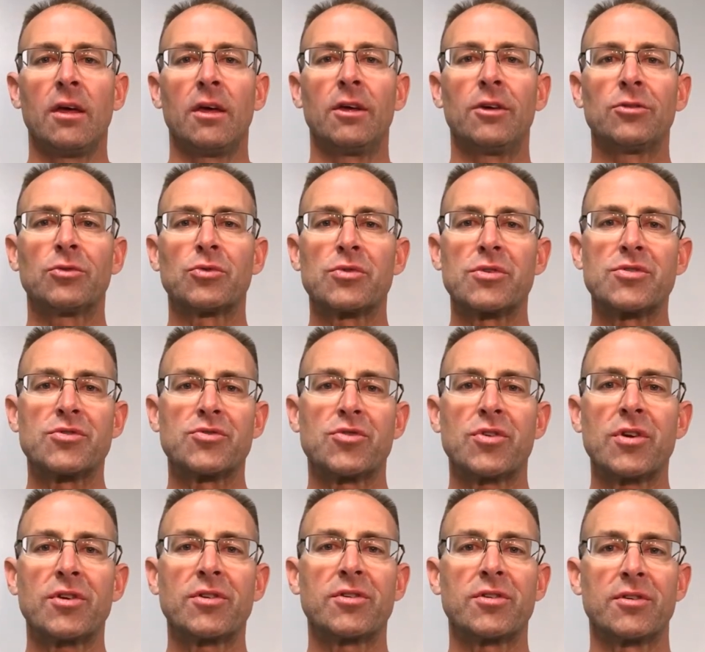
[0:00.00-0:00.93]
his
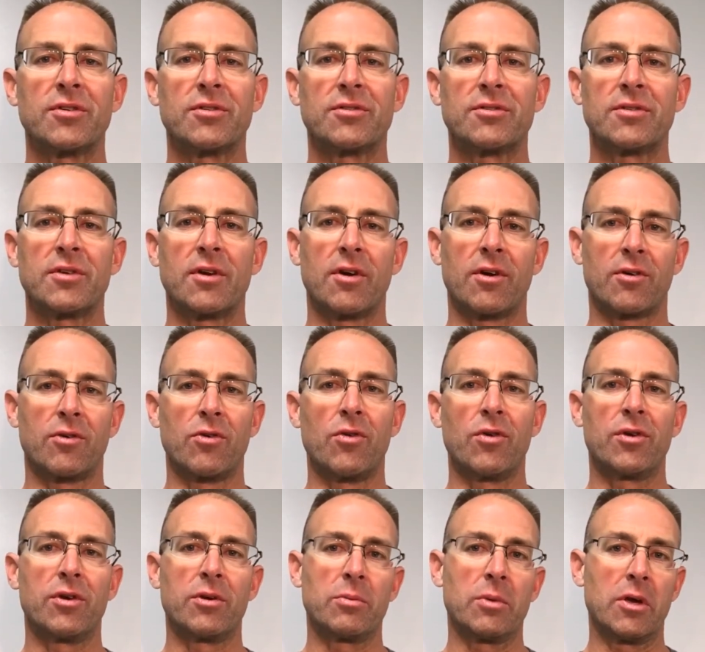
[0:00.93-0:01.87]
restrictions are
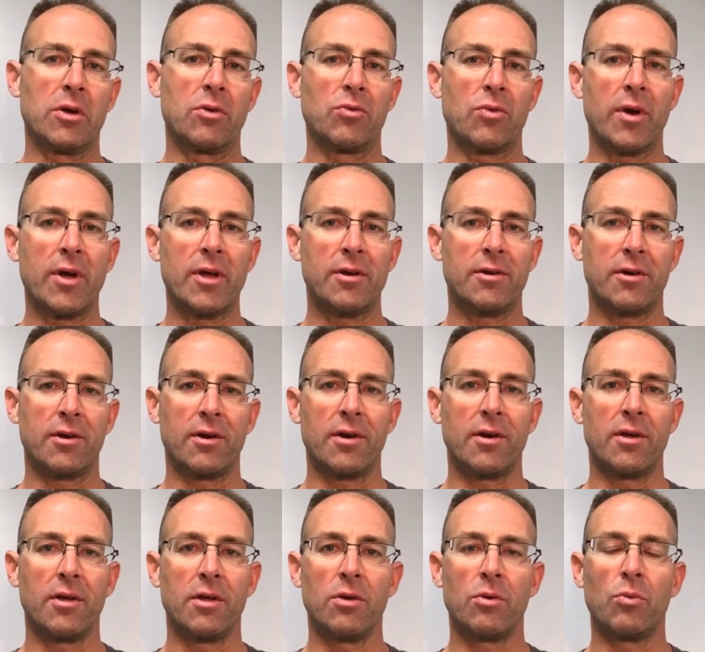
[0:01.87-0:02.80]
going to be greater
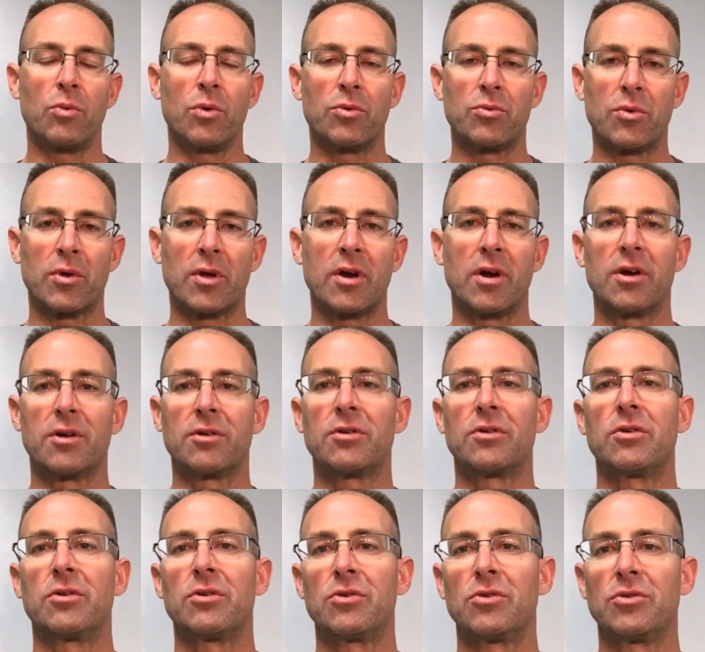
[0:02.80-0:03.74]
with regard
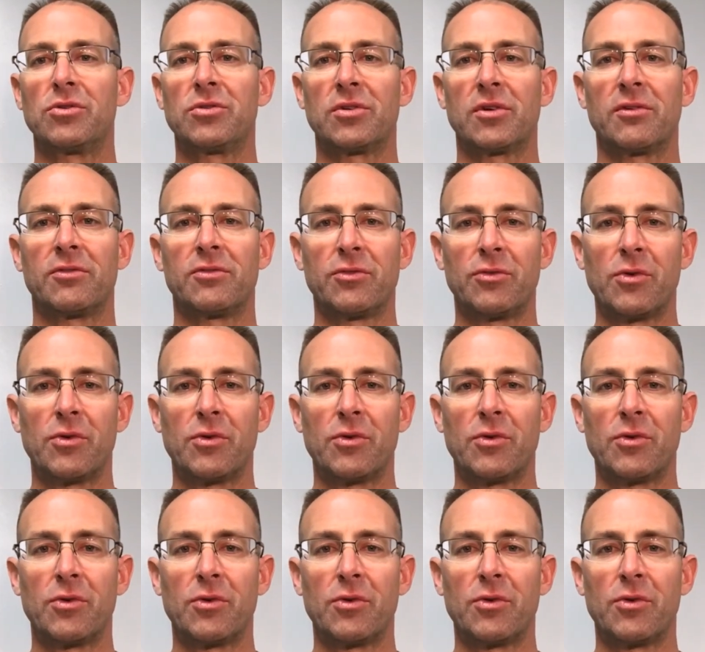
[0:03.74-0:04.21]
to use of